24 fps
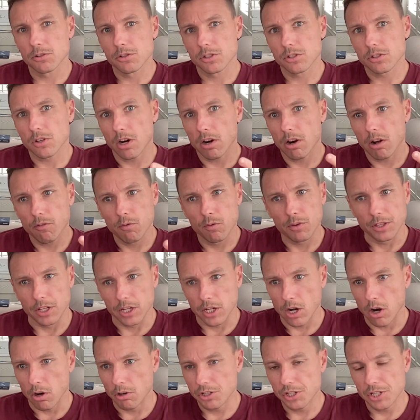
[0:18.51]
We'll start off with the
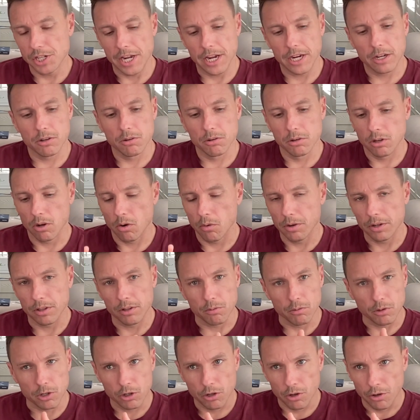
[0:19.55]
coaching angle, going to the
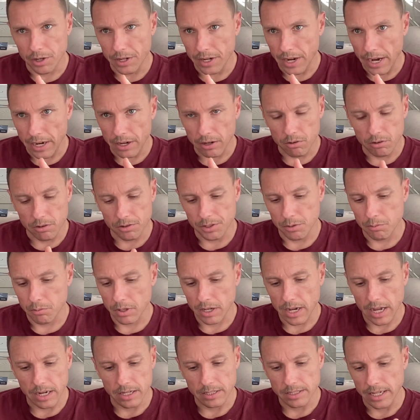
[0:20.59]
recruiting angle, and then we'll
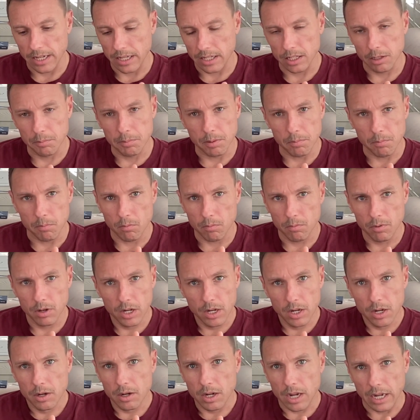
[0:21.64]
kind of take a little bit
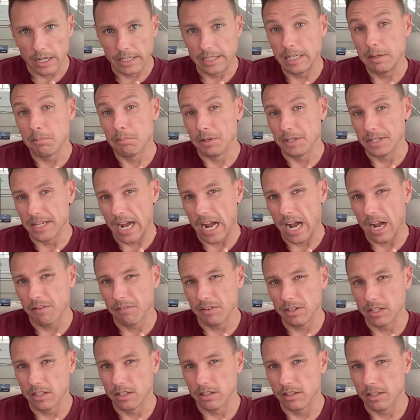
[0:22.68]
a deeper dive
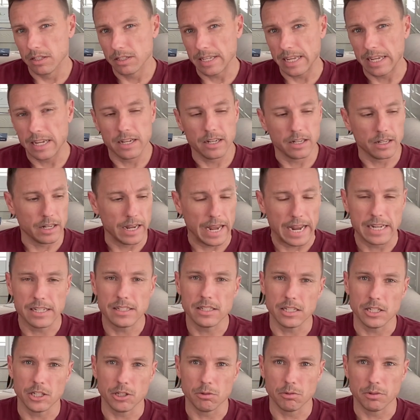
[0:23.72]
into this
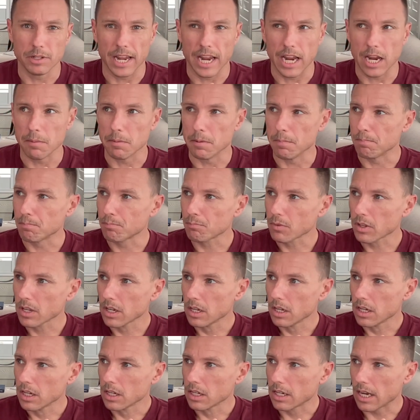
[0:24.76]
ACU game and
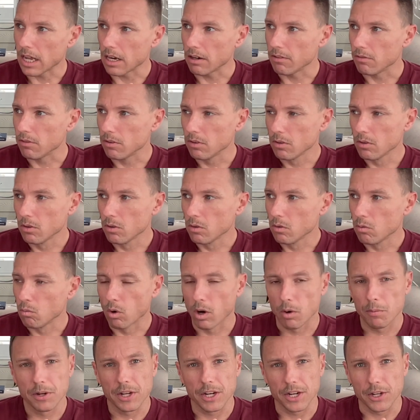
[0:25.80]
kind of
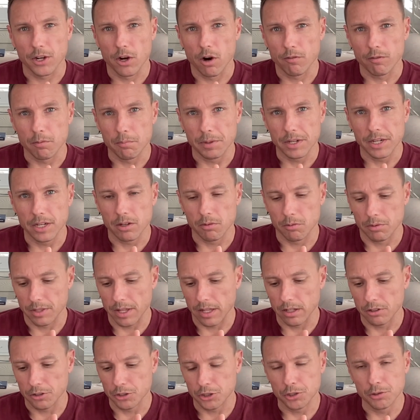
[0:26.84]
where we're going to go from here with
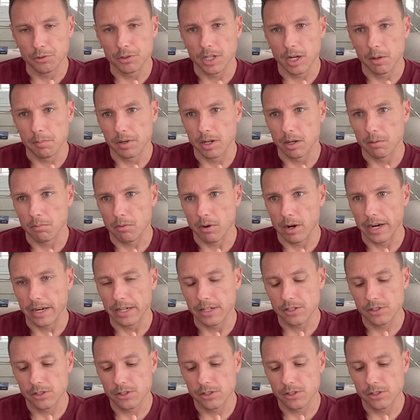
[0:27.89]
LSU coming up, right?